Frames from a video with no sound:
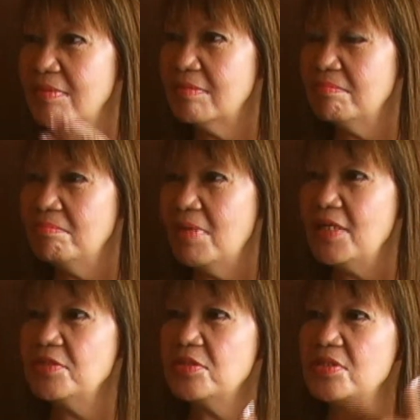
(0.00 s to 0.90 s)

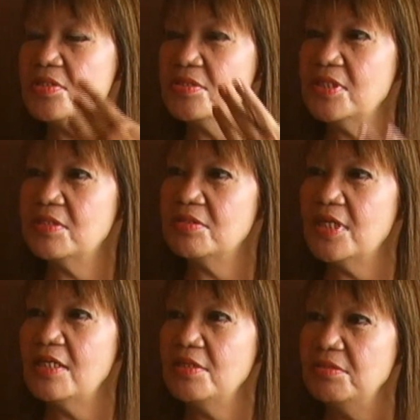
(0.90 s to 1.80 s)
mentors, okay, to
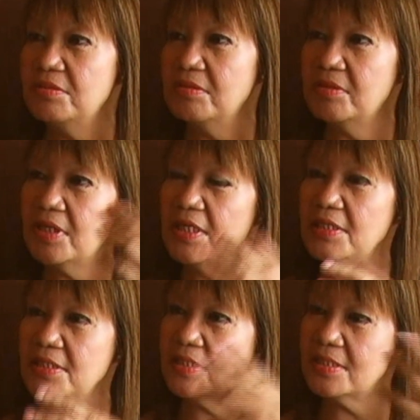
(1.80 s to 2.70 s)
tell you, okay,
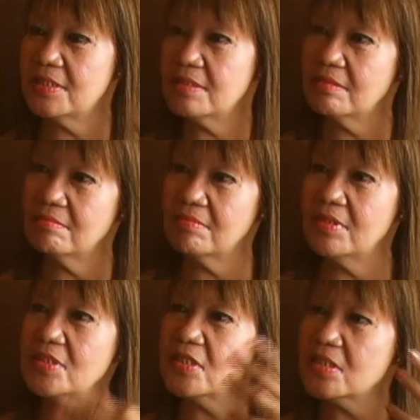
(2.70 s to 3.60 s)
this
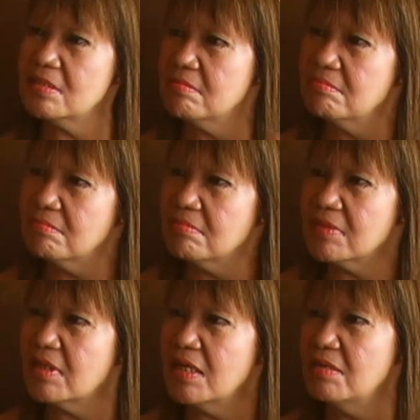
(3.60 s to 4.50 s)
is
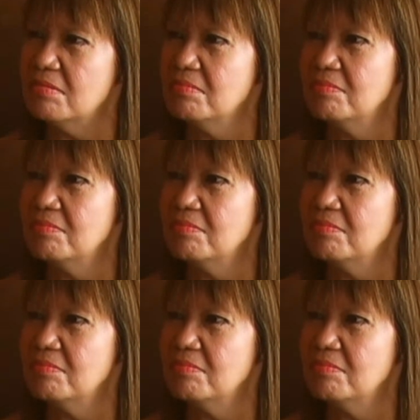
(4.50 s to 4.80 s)
kind of